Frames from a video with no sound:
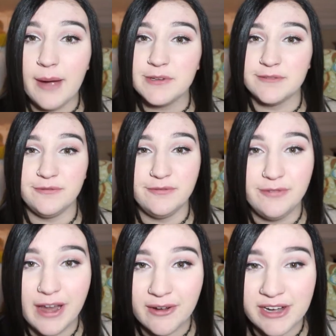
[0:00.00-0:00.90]
I was
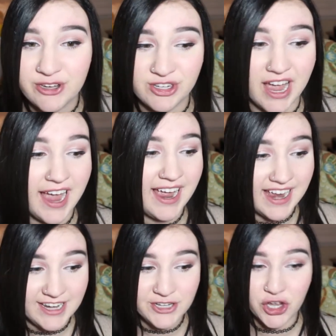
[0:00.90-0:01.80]
very shy.
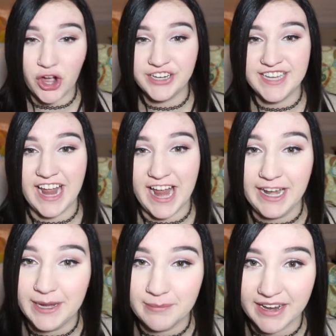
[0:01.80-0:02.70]
I didn't talk to
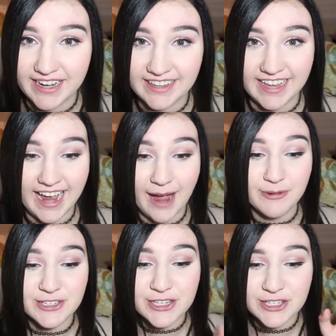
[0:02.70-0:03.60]
anybody. Like, I
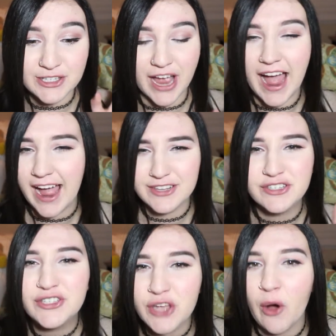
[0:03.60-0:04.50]
was just
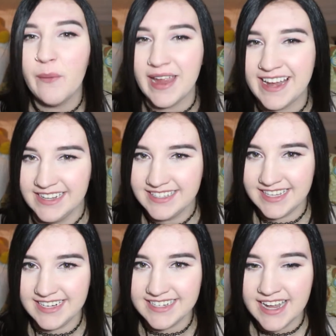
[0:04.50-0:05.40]
so
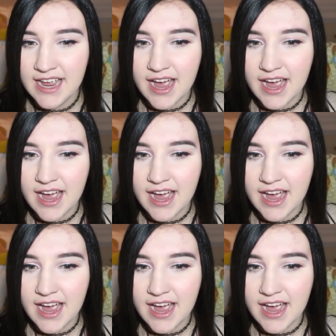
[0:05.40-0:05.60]
innocent.